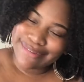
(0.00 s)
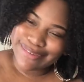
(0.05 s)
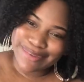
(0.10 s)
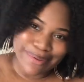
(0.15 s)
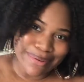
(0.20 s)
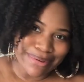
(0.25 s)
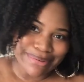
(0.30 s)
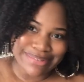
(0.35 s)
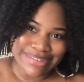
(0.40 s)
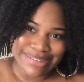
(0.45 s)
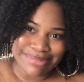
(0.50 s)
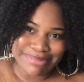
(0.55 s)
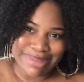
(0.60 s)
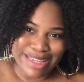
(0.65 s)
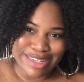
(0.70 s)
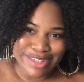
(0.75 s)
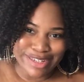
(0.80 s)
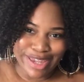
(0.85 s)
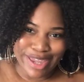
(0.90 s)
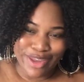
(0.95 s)
loves welcome to my
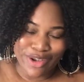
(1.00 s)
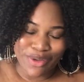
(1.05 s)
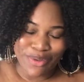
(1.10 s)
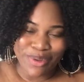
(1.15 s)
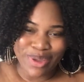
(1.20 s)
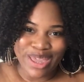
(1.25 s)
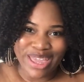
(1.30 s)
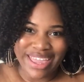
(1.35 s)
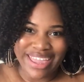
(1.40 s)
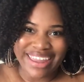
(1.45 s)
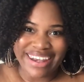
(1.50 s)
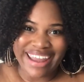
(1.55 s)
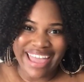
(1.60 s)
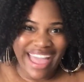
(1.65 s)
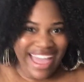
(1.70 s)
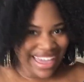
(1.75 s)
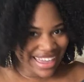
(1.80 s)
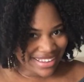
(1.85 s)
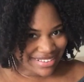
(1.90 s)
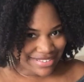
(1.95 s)
channel and
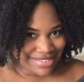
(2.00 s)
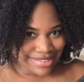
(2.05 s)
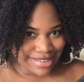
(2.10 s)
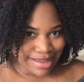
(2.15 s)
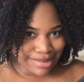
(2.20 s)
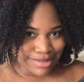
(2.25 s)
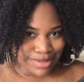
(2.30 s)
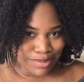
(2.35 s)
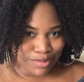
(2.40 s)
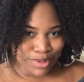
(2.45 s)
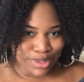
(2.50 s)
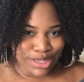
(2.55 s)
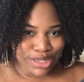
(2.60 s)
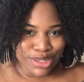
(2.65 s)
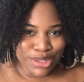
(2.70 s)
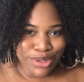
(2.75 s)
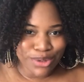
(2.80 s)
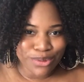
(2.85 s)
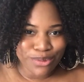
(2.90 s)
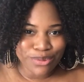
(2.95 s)
I just have some really
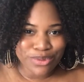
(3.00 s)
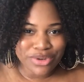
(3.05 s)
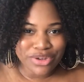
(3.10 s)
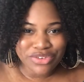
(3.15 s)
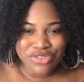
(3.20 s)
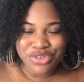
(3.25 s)
cute